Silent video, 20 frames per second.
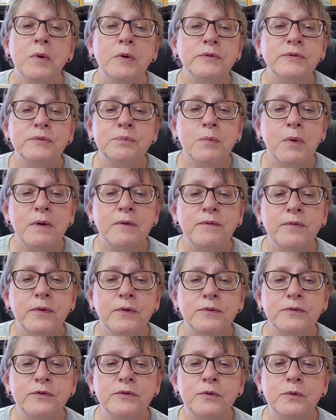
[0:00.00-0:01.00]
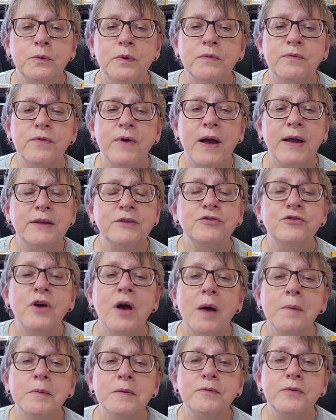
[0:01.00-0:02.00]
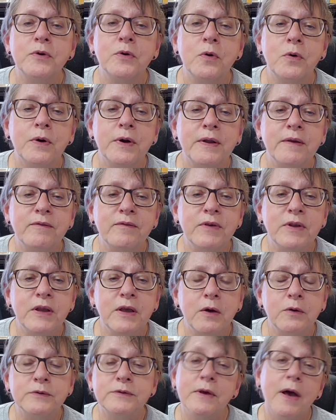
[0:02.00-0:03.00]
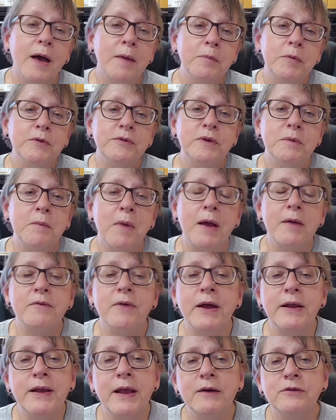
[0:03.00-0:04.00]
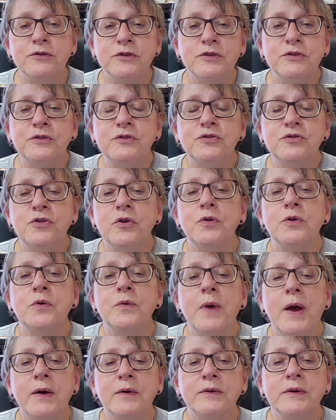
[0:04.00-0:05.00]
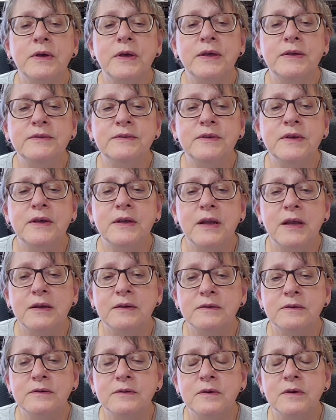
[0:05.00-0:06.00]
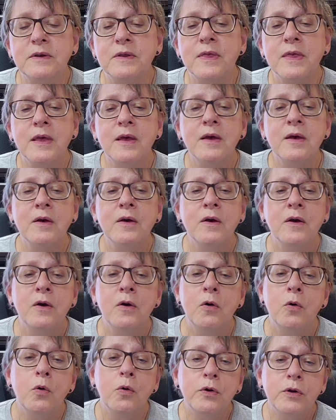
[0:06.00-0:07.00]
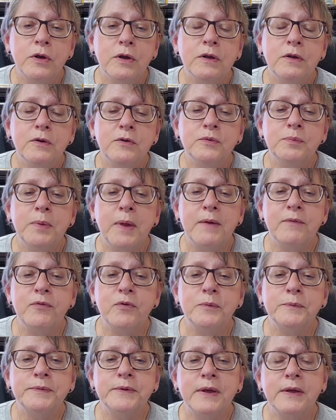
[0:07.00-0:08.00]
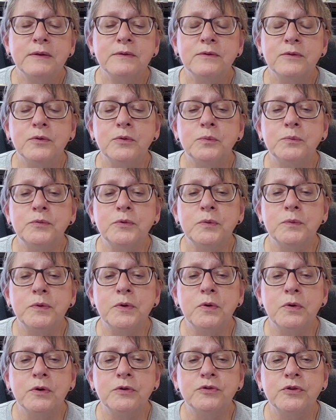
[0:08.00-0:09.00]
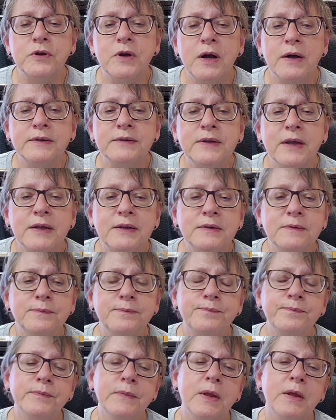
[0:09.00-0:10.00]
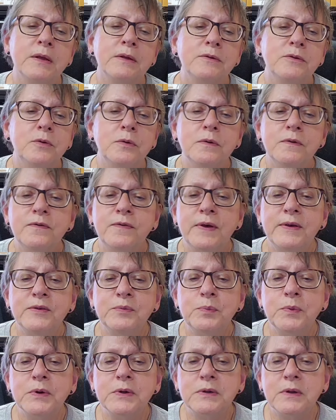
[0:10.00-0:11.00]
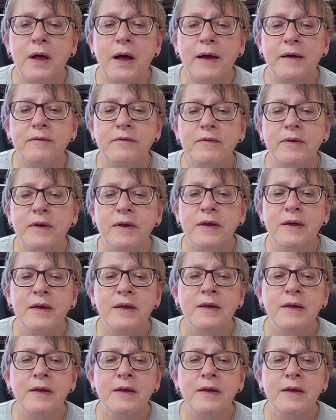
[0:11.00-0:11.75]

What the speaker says: Most smartphones do a fine job of recording videos. I'm using mine right now just to show you how easy it is. Or you can use platforms like Zoom to record your content. Do a Facebook Live.